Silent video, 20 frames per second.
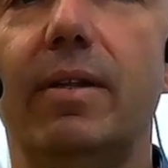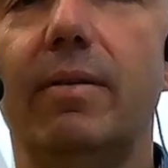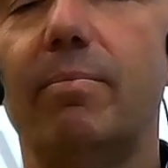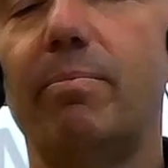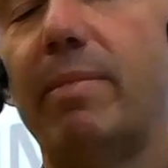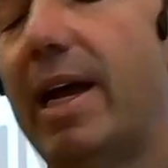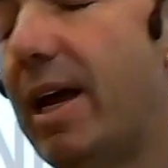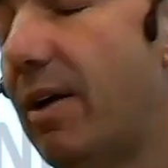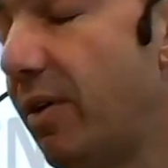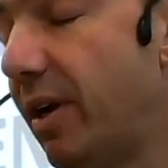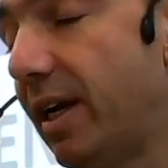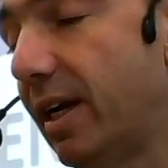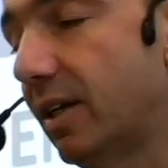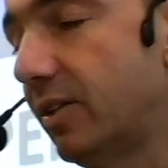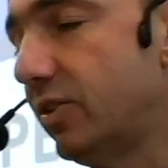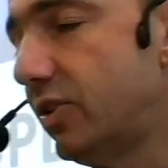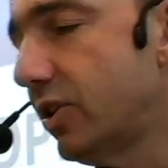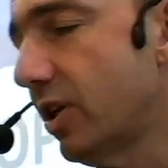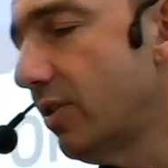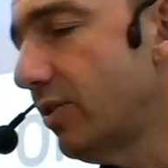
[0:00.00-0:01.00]
Mary
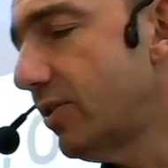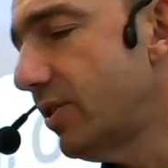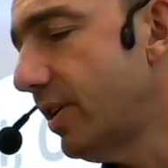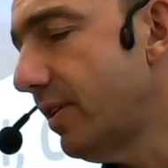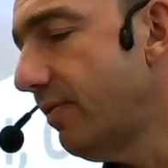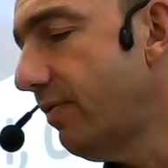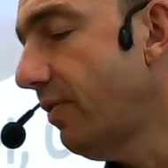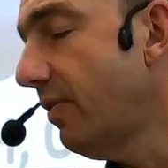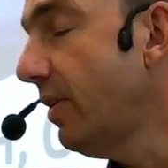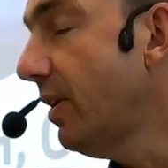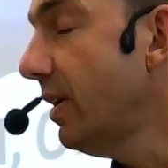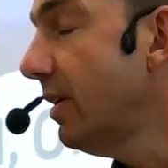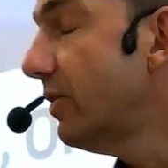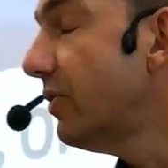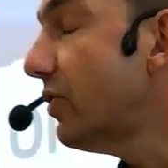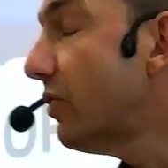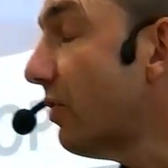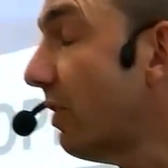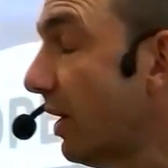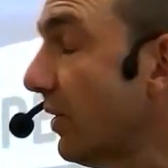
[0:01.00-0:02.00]
and Joseph
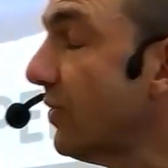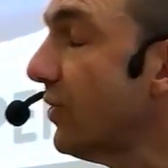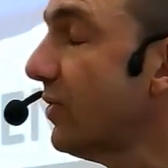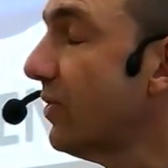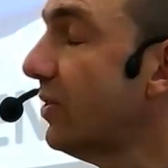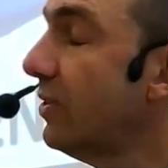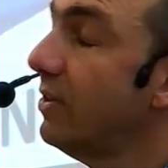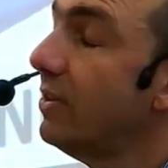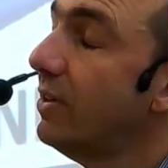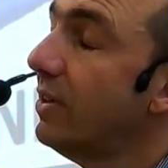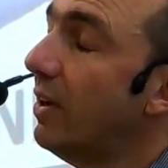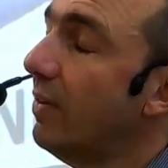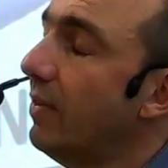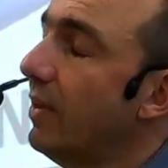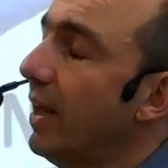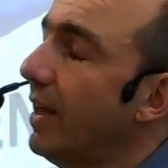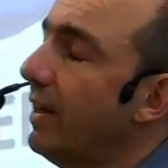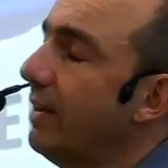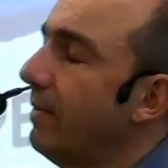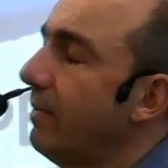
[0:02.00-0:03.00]
trust, don't
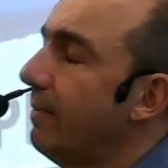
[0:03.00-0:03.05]
they?